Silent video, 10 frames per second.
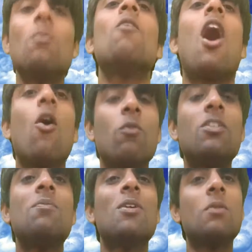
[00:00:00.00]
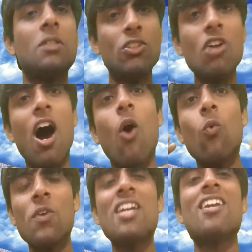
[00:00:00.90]
How this is how
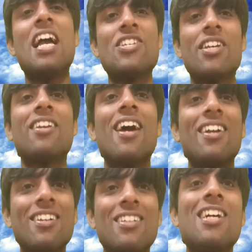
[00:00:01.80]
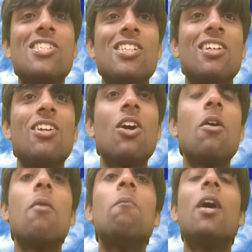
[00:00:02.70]
we connection get touched.
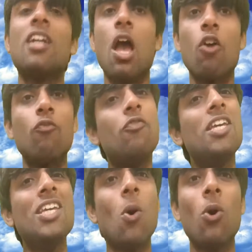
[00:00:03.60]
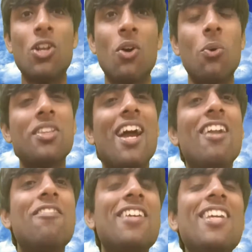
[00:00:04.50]
But we all know that
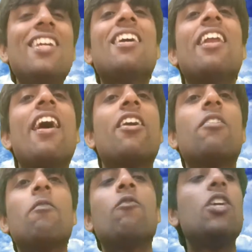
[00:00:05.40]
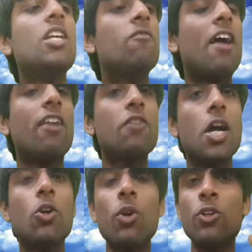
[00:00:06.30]
we connect, when we
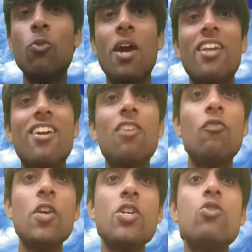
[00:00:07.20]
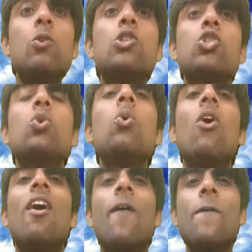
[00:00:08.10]
are doing numerical, we used to
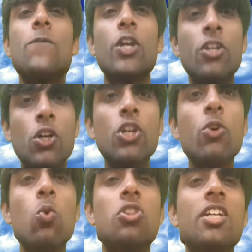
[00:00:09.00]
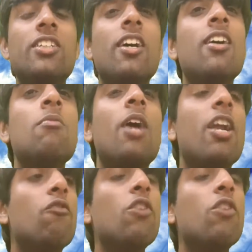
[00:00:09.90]
include the term and